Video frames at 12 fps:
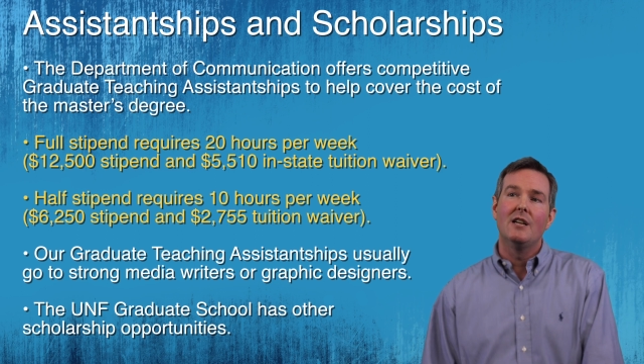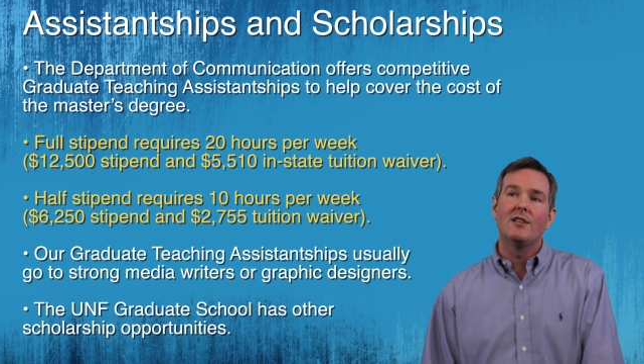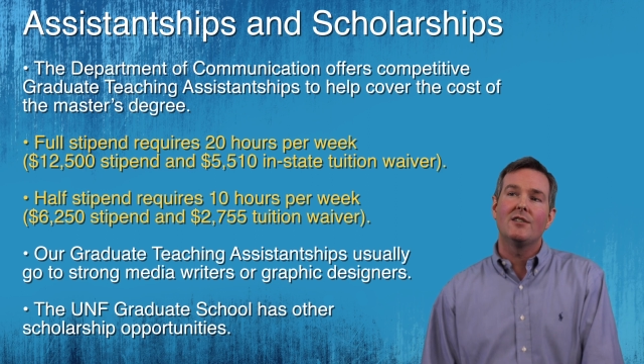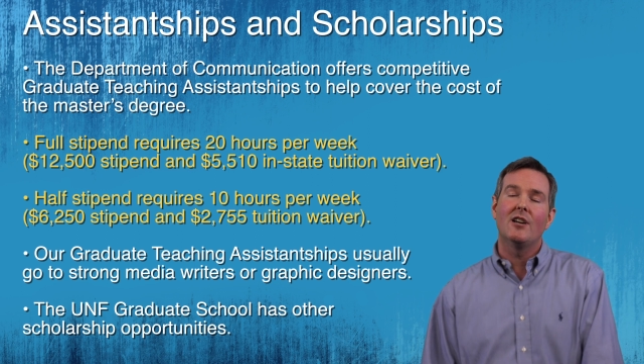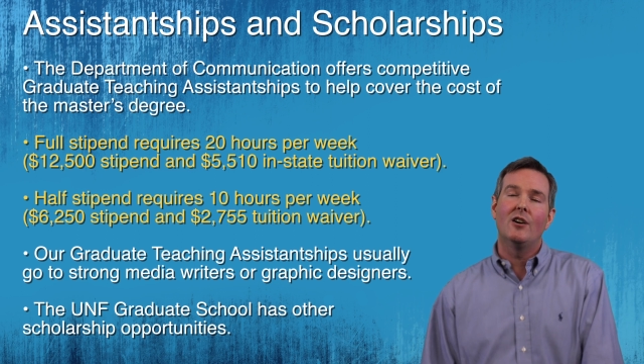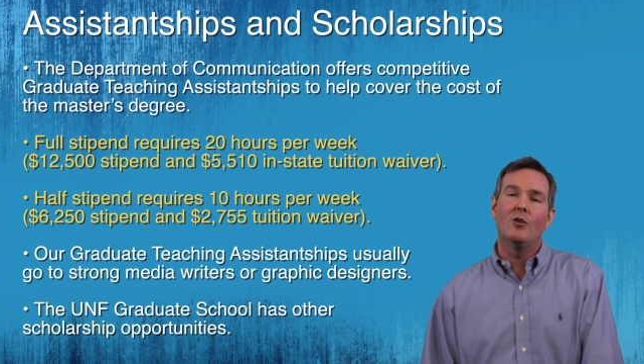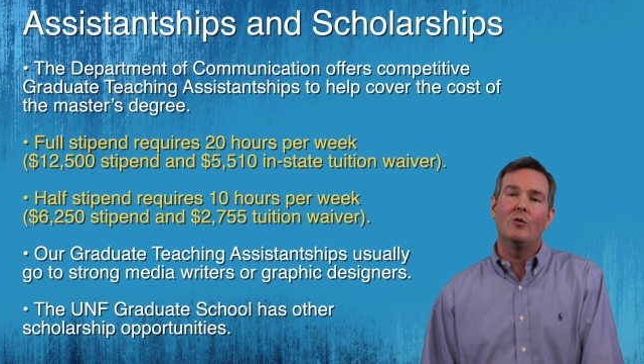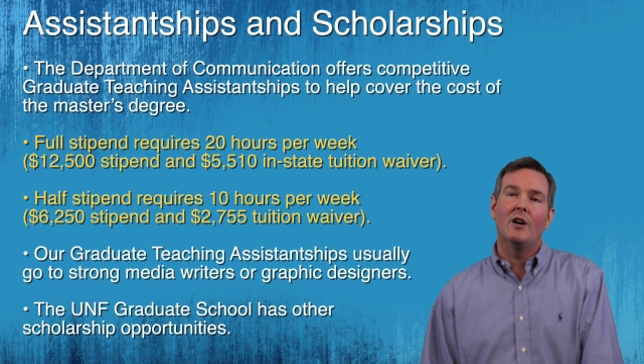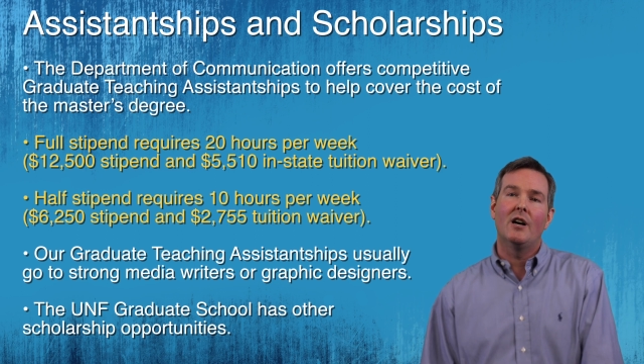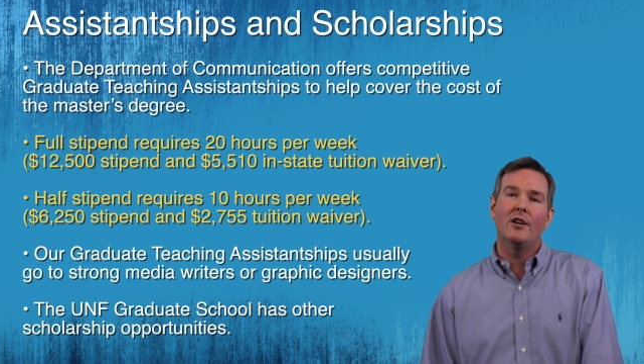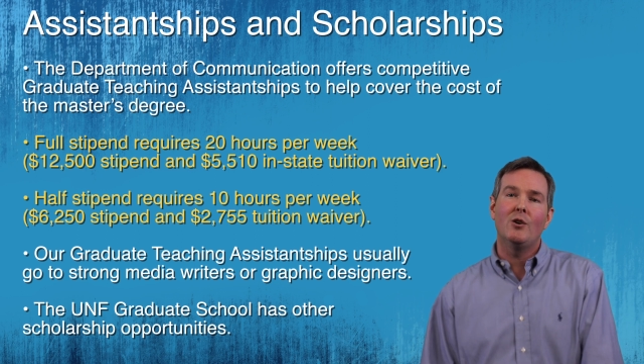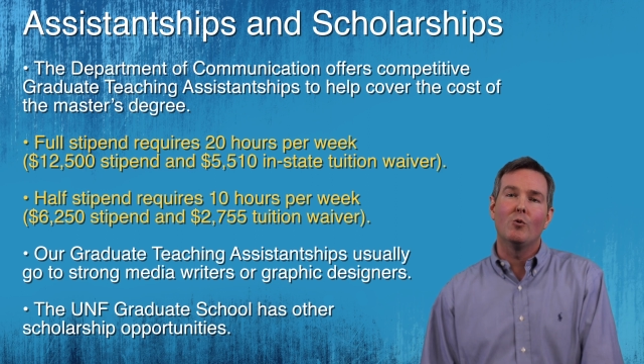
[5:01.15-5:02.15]

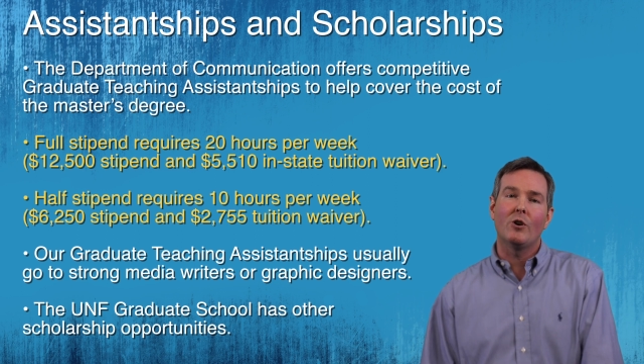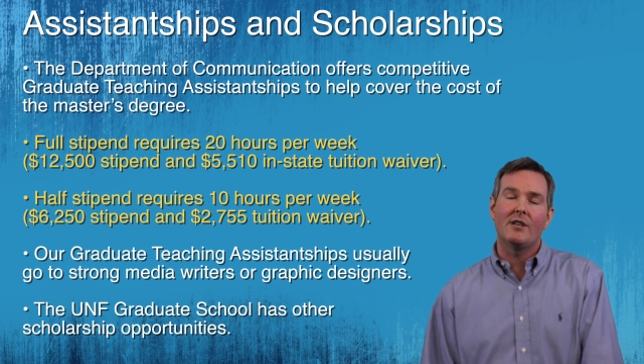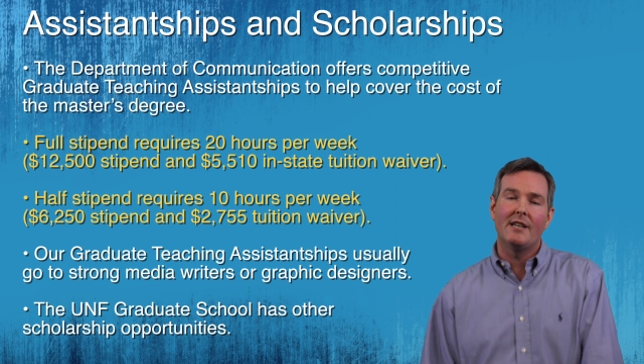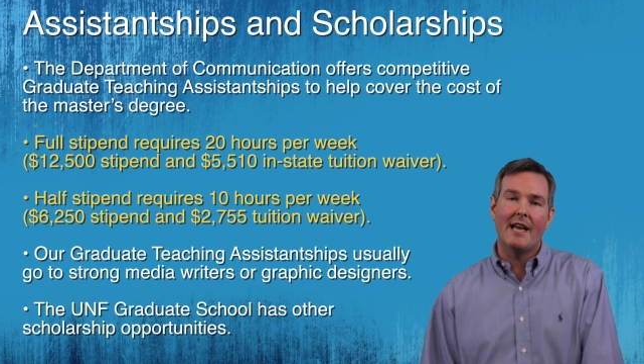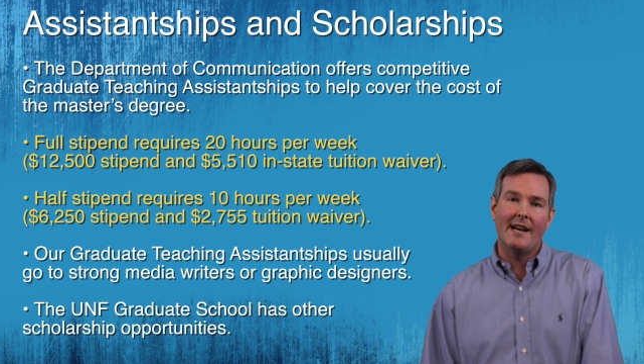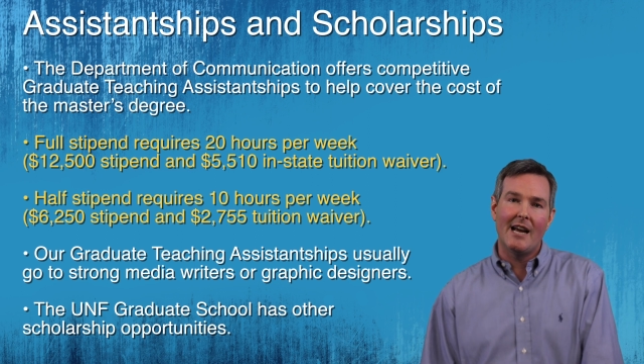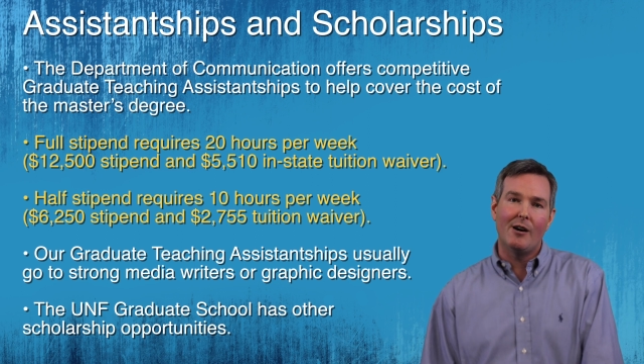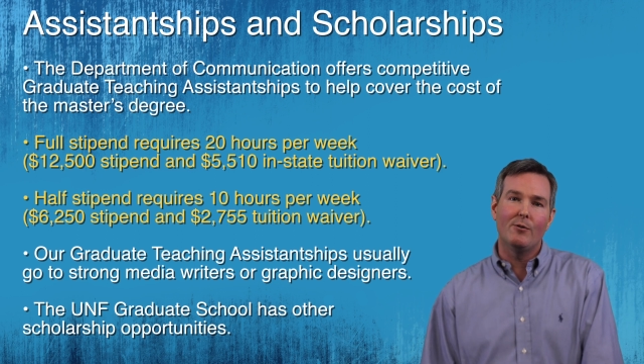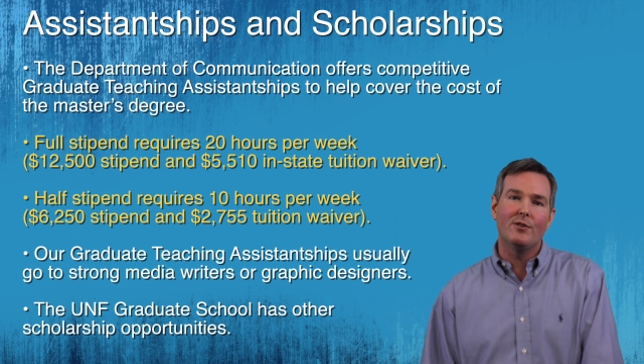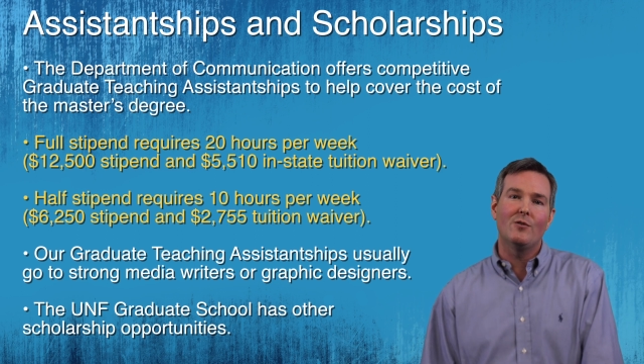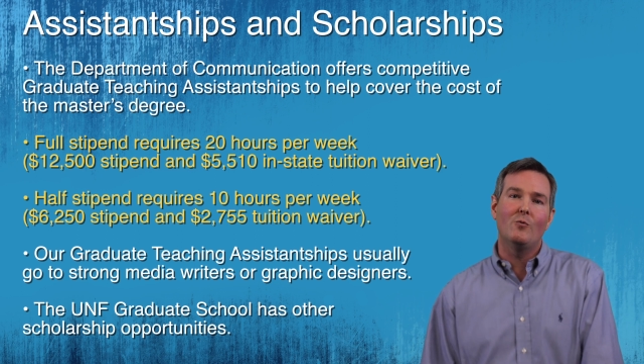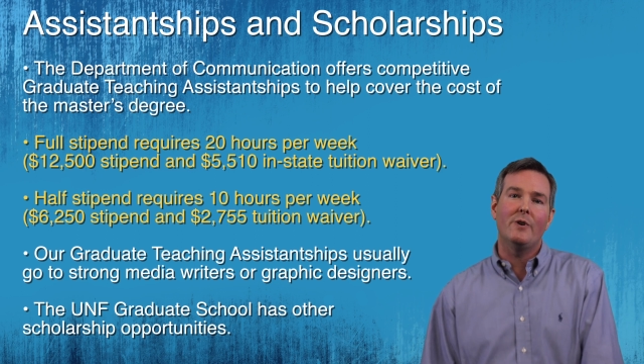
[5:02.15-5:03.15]
So you work 10
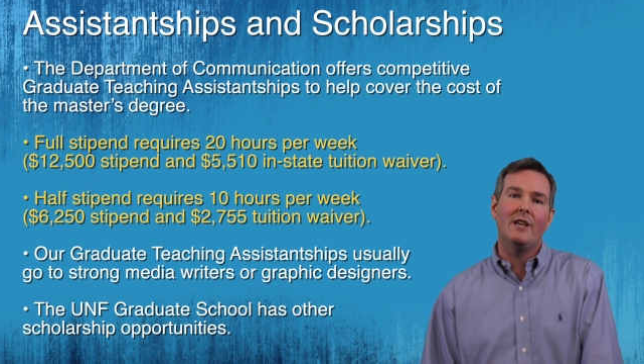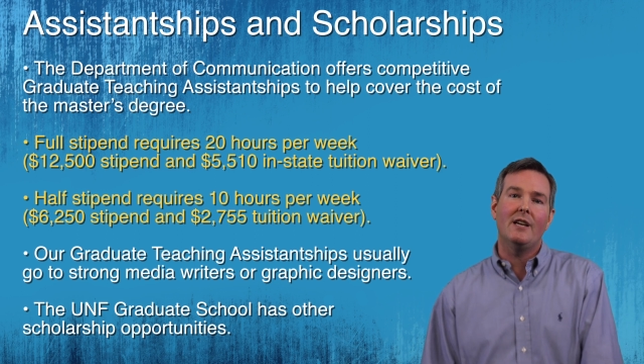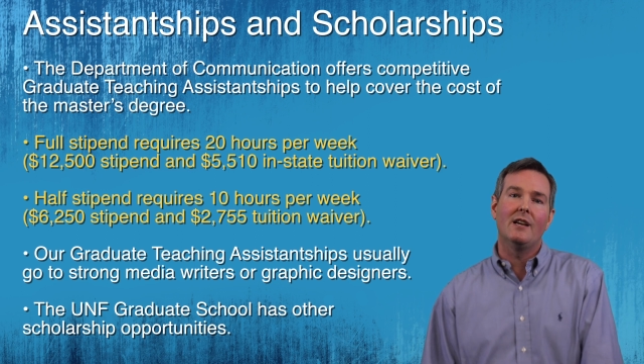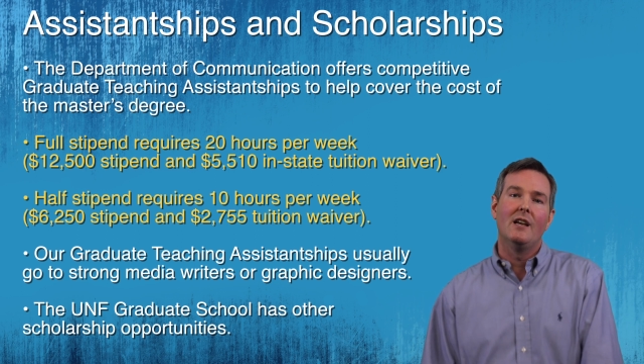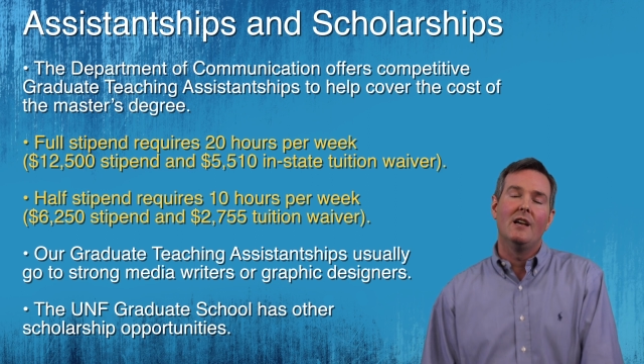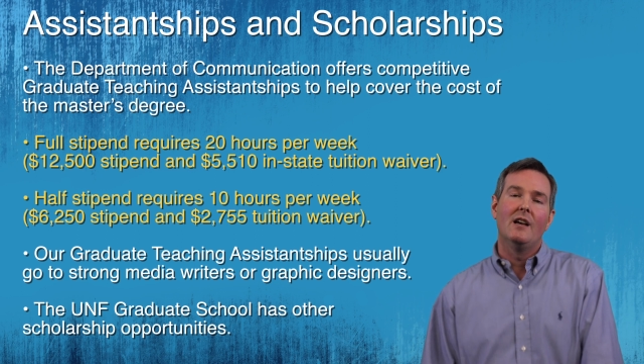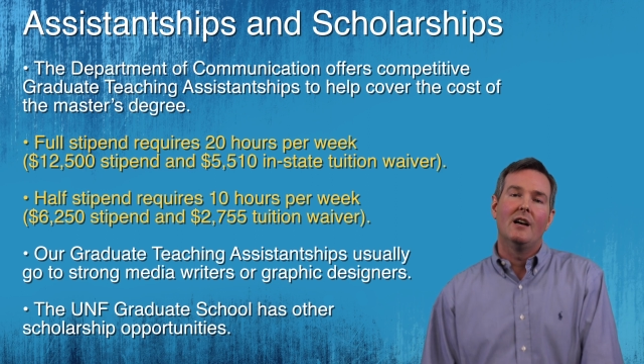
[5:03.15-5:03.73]
hours a week